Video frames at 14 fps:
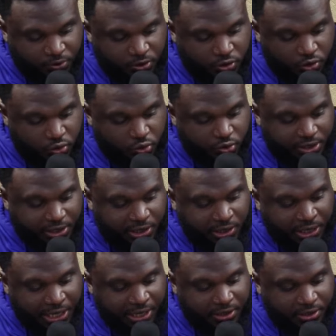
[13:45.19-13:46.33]
You
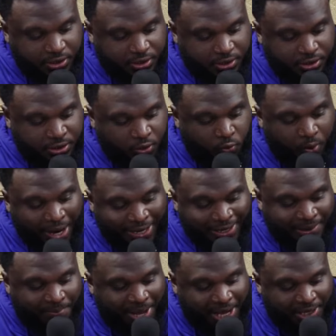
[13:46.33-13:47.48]
neglect the weightier
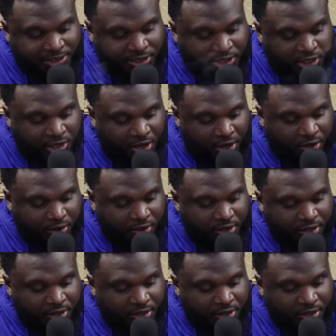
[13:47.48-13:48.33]
matters of the law.